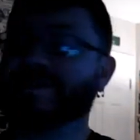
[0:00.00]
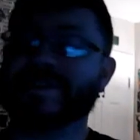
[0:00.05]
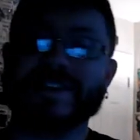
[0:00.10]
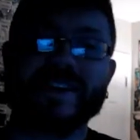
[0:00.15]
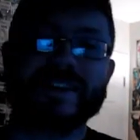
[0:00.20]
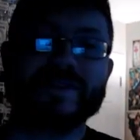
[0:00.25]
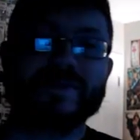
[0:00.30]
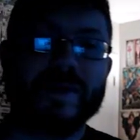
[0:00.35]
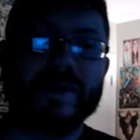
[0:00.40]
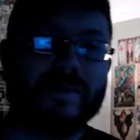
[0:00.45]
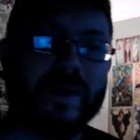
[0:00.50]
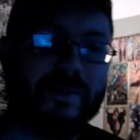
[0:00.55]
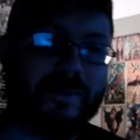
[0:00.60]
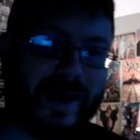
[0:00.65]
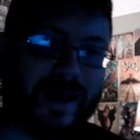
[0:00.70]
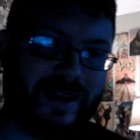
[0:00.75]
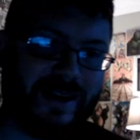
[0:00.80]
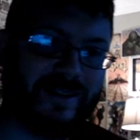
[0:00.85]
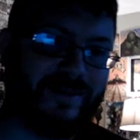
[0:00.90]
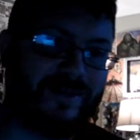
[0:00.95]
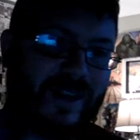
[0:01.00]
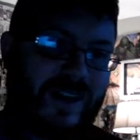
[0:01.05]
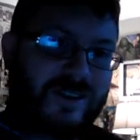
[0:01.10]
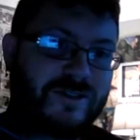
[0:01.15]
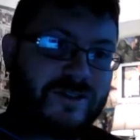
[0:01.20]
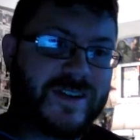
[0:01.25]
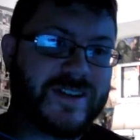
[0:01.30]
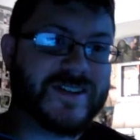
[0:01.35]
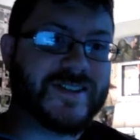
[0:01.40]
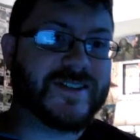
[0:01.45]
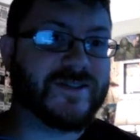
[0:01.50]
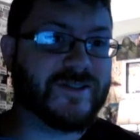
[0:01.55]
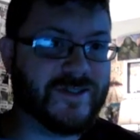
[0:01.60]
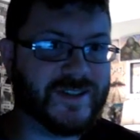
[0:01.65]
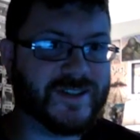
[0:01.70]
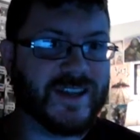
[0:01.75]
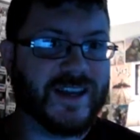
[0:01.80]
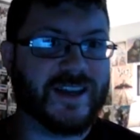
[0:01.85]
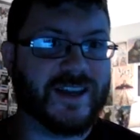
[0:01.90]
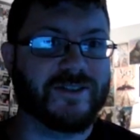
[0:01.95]
sent to me by my good friend Chris.
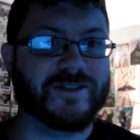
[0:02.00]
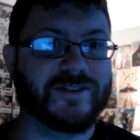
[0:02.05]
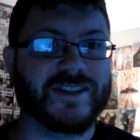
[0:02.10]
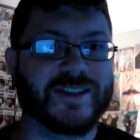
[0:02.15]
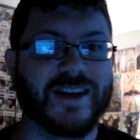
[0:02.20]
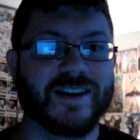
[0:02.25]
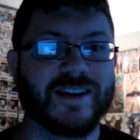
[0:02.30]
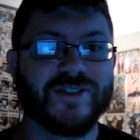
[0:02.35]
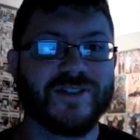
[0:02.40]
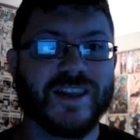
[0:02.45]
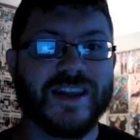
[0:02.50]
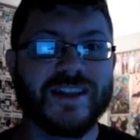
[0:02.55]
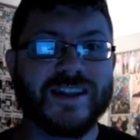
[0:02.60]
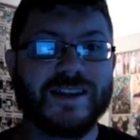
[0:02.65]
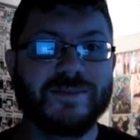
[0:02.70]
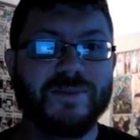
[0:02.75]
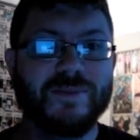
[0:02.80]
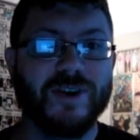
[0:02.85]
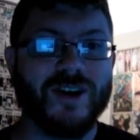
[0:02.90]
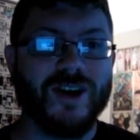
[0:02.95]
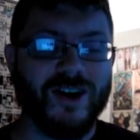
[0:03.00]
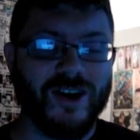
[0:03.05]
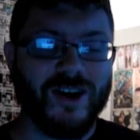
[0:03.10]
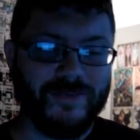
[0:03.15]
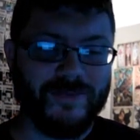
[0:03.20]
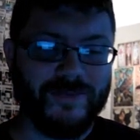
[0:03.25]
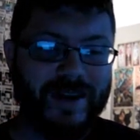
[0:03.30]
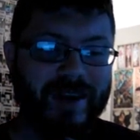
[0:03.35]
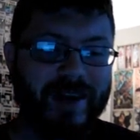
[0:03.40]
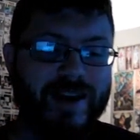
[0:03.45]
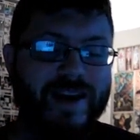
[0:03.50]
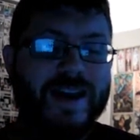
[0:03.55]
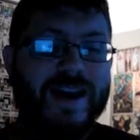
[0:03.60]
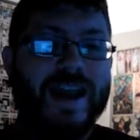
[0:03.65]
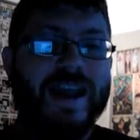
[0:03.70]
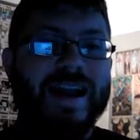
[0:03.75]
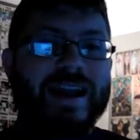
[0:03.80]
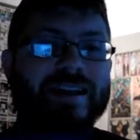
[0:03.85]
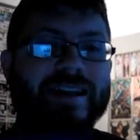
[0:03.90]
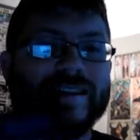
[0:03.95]
Chris, thank you once again for the indie book haul.
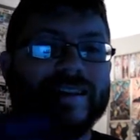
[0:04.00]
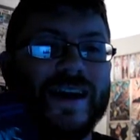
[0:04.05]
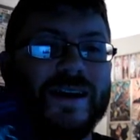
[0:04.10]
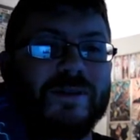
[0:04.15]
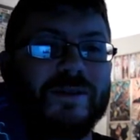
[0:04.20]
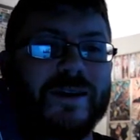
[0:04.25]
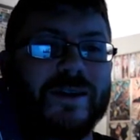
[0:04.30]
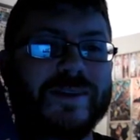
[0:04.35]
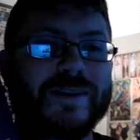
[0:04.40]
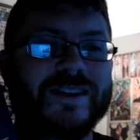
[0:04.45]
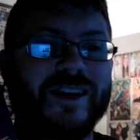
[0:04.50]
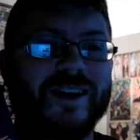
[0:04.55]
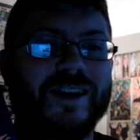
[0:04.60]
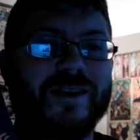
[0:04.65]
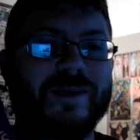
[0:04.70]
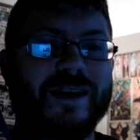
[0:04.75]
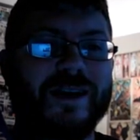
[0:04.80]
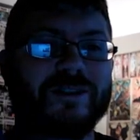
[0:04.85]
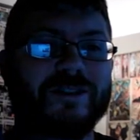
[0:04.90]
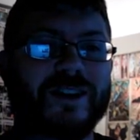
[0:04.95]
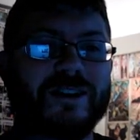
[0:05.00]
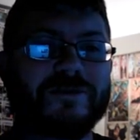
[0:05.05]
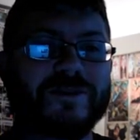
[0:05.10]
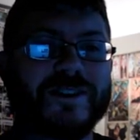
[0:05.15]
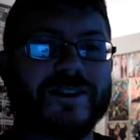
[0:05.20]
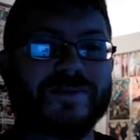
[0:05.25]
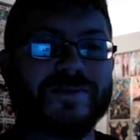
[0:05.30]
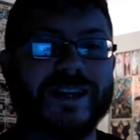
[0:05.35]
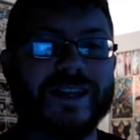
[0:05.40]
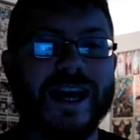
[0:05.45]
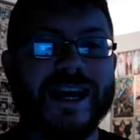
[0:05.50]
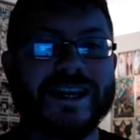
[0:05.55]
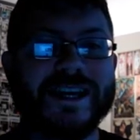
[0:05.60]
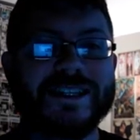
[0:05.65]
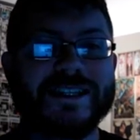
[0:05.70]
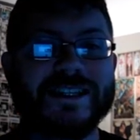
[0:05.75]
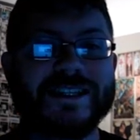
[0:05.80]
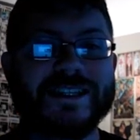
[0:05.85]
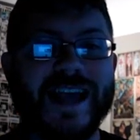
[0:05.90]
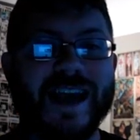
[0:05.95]
And today we're going to be talking about Lonesome
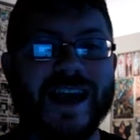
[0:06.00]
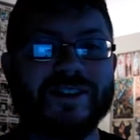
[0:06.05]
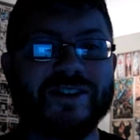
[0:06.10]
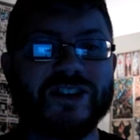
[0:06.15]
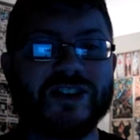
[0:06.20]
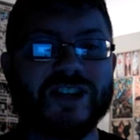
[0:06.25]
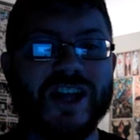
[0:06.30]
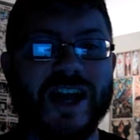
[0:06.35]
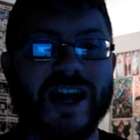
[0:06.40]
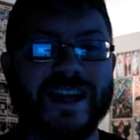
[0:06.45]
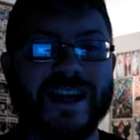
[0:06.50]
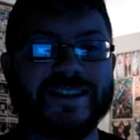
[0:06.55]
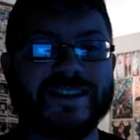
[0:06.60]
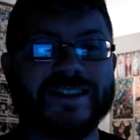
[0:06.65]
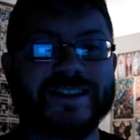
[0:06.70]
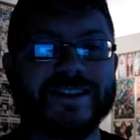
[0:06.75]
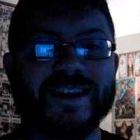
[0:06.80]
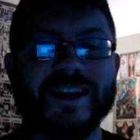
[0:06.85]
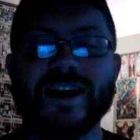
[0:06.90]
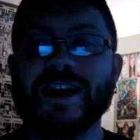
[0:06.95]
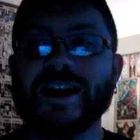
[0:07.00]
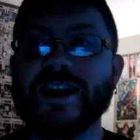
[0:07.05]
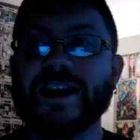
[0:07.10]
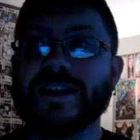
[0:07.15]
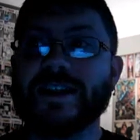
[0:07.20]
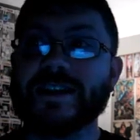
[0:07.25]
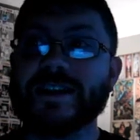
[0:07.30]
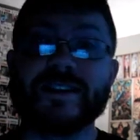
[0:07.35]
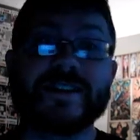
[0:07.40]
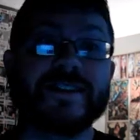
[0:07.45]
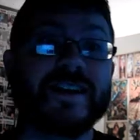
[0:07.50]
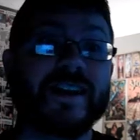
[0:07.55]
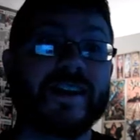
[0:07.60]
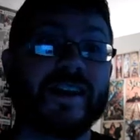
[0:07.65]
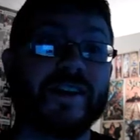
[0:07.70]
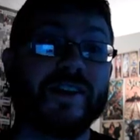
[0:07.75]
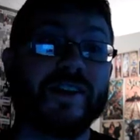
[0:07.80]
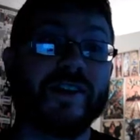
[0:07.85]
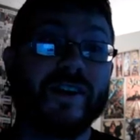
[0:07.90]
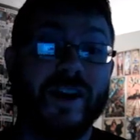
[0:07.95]
Days, Savage Nights. This is
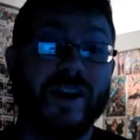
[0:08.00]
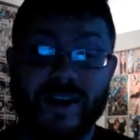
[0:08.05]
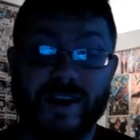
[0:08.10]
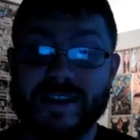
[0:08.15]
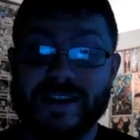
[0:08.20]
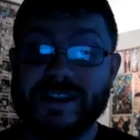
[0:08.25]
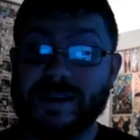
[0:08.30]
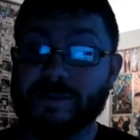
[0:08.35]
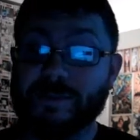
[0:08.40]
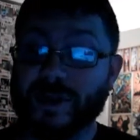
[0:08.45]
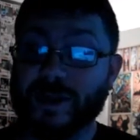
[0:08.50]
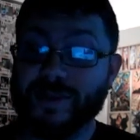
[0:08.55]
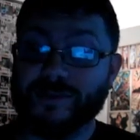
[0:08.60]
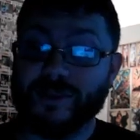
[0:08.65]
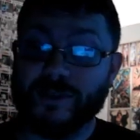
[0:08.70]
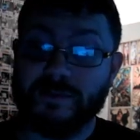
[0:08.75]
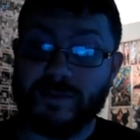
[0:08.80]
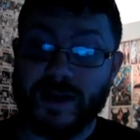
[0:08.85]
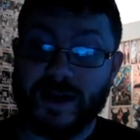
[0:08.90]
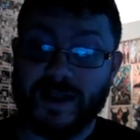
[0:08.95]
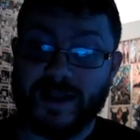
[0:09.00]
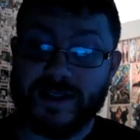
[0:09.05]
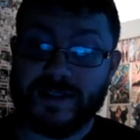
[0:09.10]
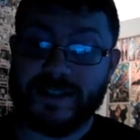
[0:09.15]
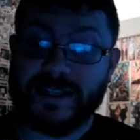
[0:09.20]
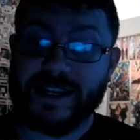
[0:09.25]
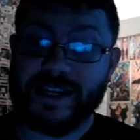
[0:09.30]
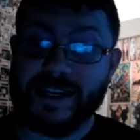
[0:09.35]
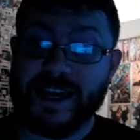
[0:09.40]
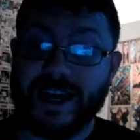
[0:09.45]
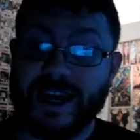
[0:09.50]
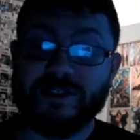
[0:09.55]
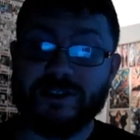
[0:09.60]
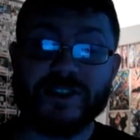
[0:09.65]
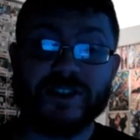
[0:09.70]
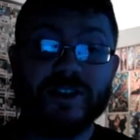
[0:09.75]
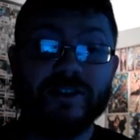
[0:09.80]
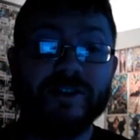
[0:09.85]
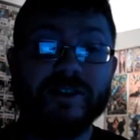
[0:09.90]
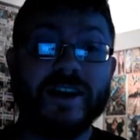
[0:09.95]
another uh, indie book from uh, TKO
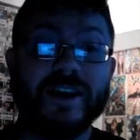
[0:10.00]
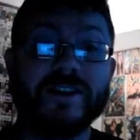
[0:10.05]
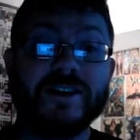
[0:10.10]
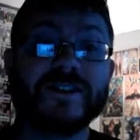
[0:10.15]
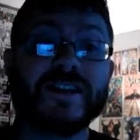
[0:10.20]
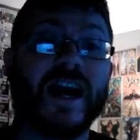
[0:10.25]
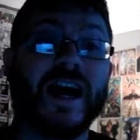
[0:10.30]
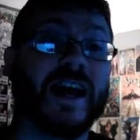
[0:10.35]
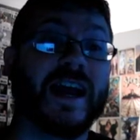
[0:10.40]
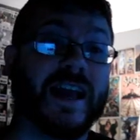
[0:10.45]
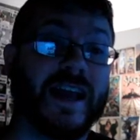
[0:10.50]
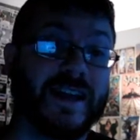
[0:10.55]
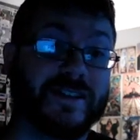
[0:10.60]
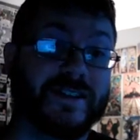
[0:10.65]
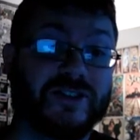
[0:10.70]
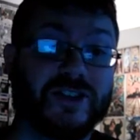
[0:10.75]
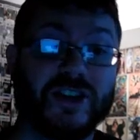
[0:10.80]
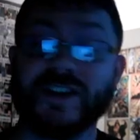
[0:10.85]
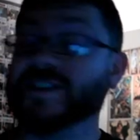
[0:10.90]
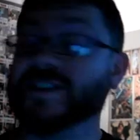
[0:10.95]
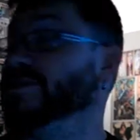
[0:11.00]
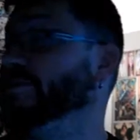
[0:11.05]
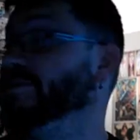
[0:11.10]
Studios. I had just